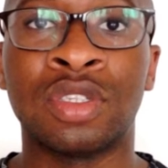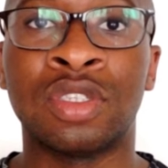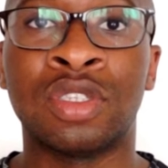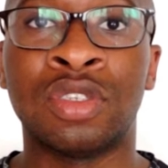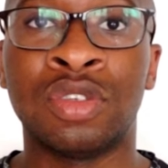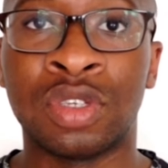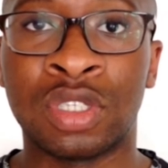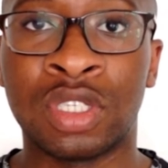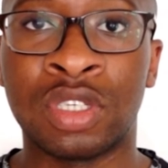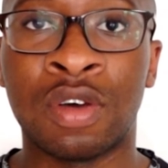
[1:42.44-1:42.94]

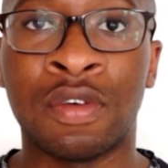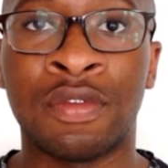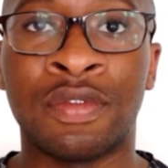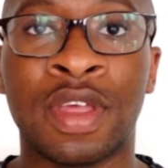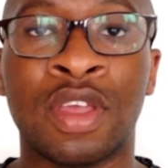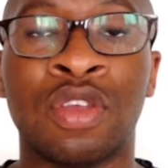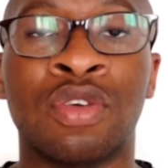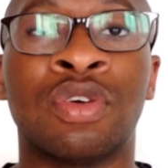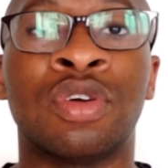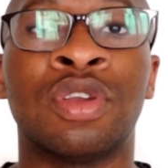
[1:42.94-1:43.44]
yourself
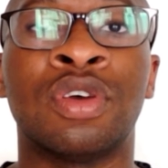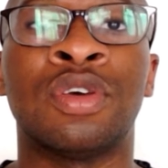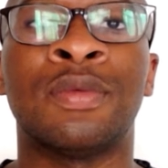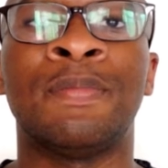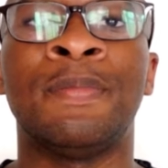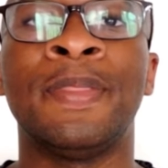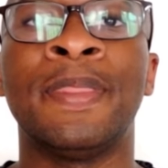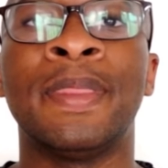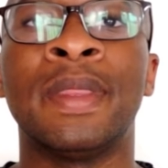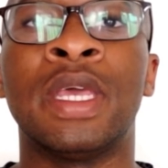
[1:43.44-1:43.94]
that you're gonna
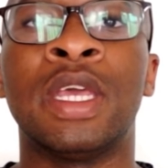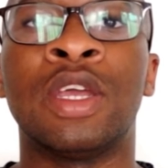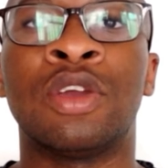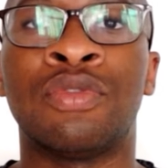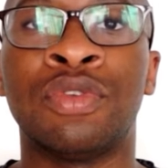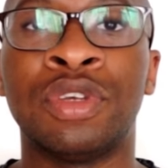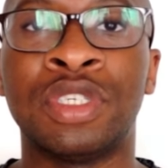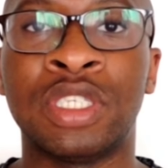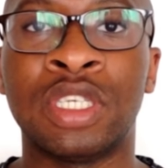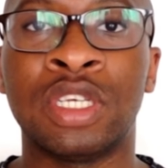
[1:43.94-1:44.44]

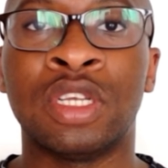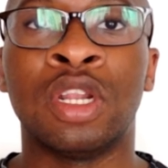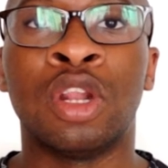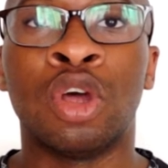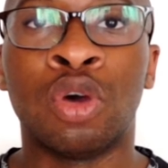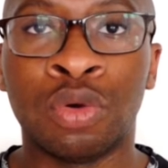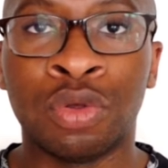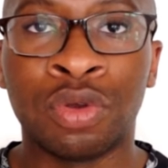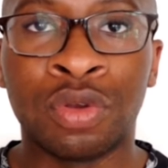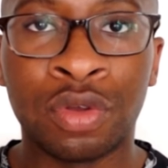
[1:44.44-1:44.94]
increase the
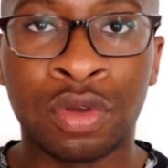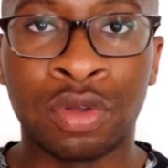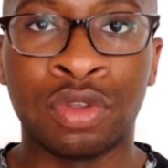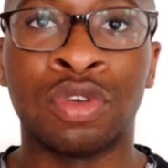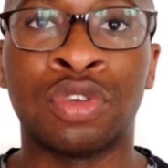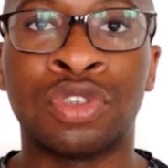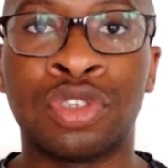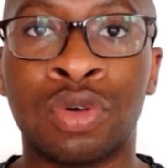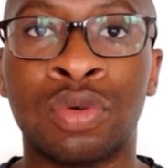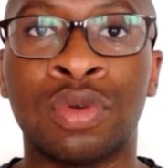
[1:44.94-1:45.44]
load on
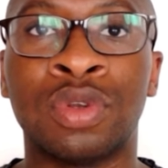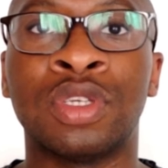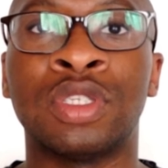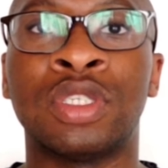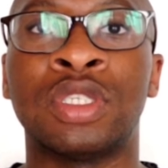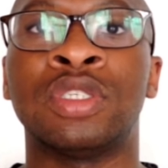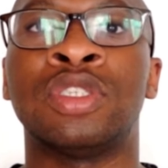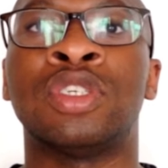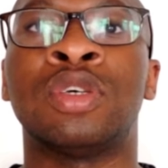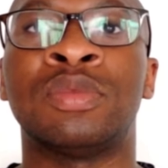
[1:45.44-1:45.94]
your
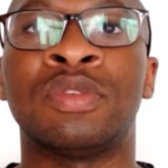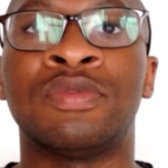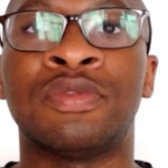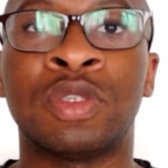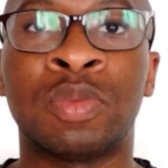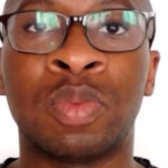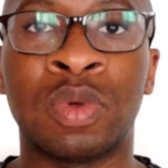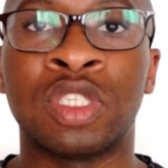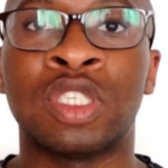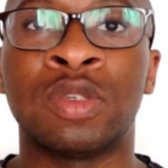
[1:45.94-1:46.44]
shoulders in terms of
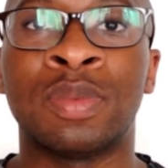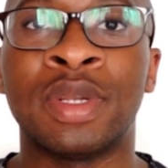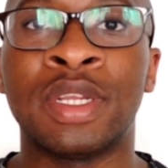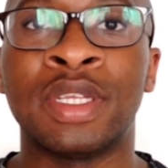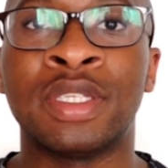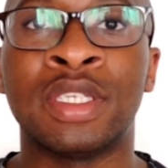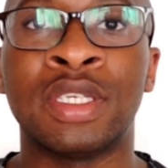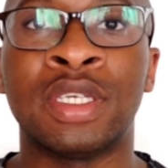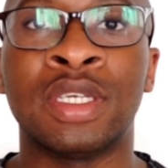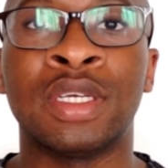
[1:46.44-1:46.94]

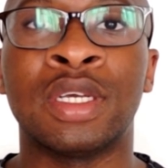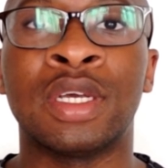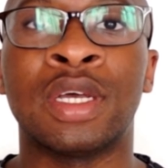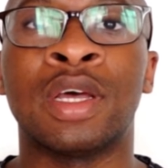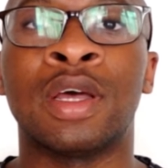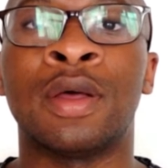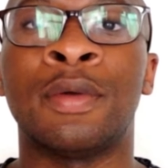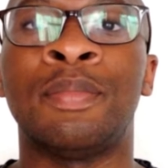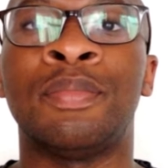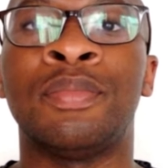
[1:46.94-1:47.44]
responsibility,
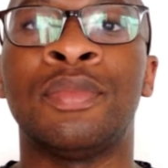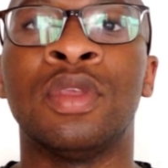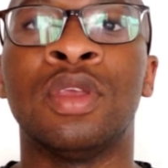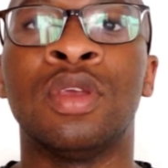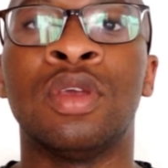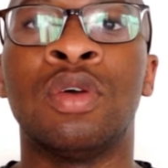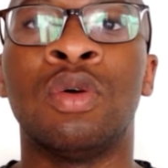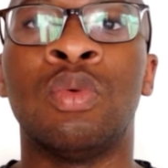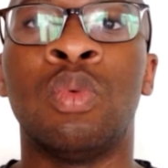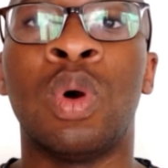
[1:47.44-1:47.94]

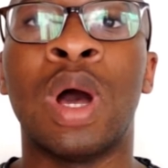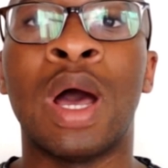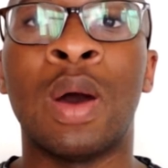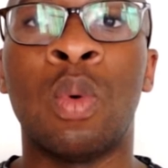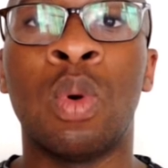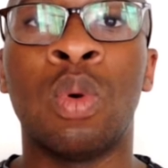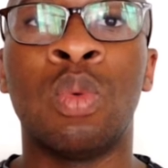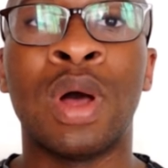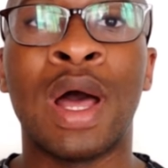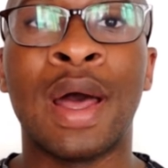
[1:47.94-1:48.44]
what
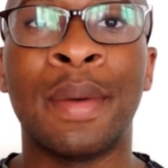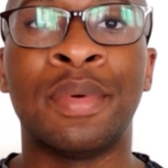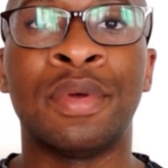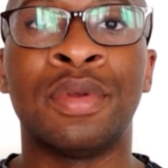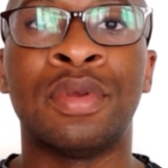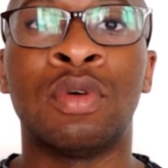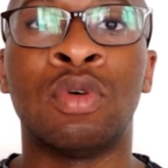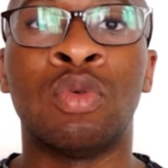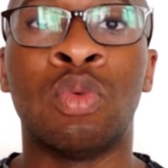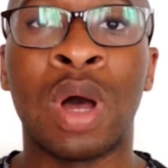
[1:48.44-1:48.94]
will happen,
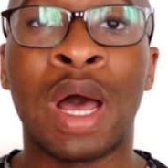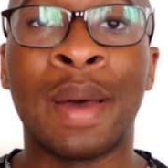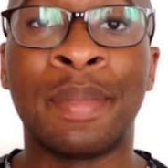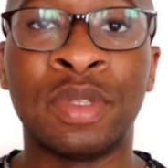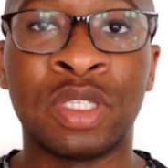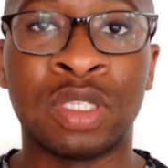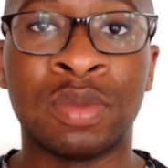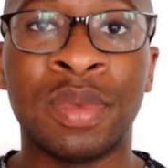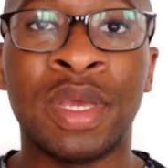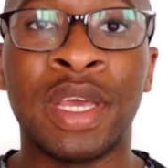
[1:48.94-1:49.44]
or what
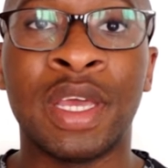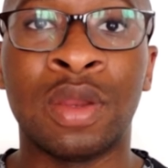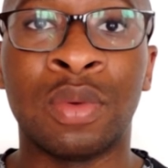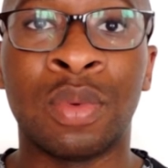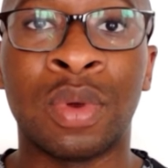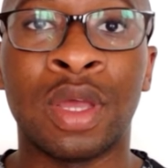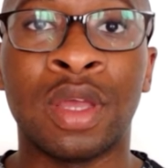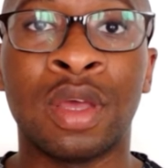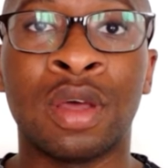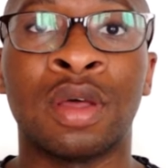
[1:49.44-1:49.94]
happened to me
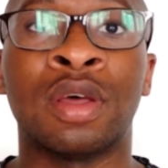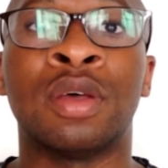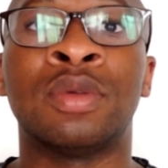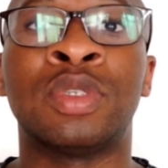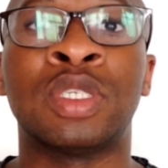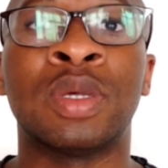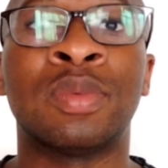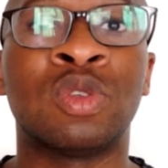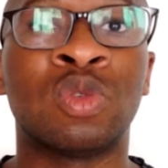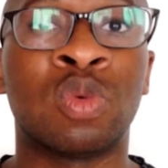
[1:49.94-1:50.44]
anyway,
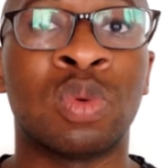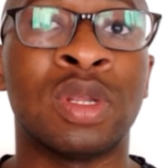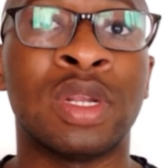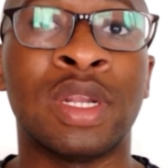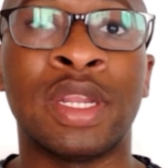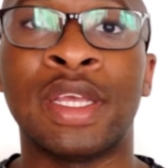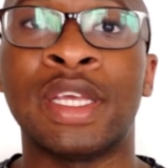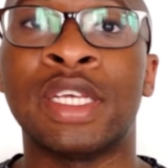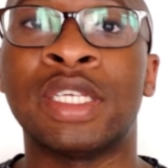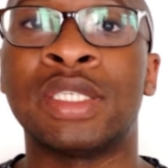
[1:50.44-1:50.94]

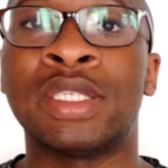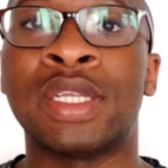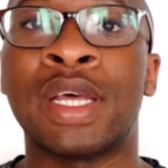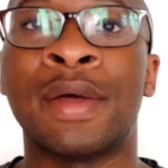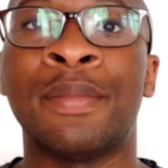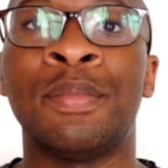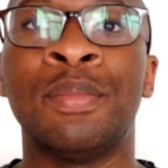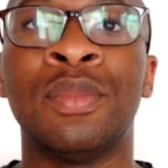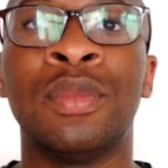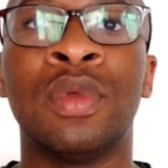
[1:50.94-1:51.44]
subsequently, is
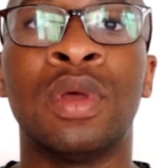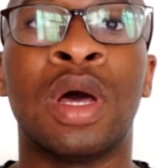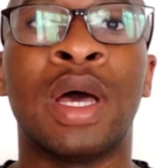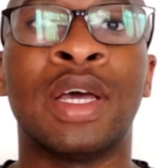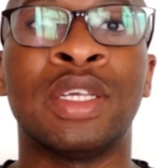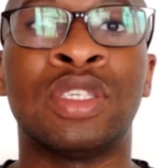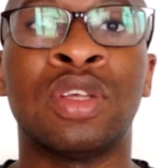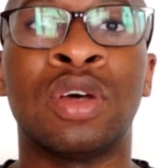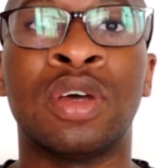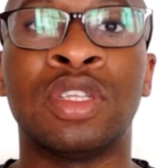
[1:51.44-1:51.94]
that I
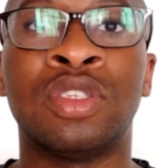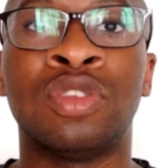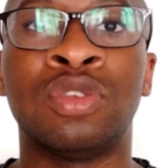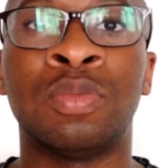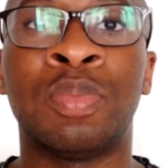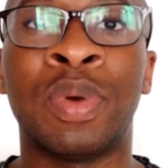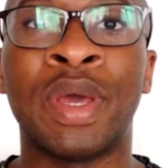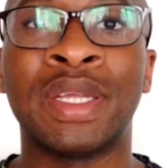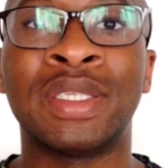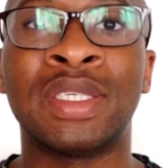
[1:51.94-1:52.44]
started to
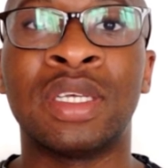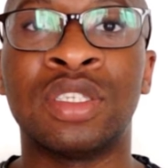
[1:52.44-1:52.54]
pay